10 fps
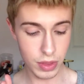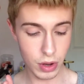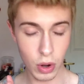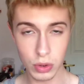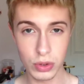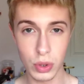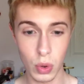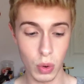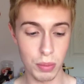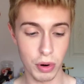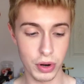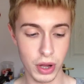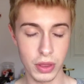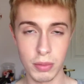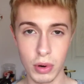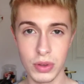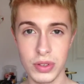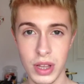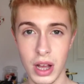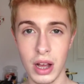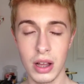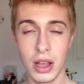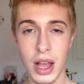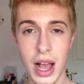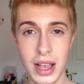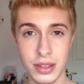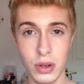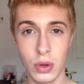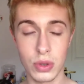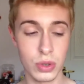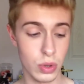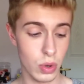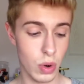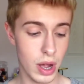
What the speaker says: contour product, the bronzer, as a contour.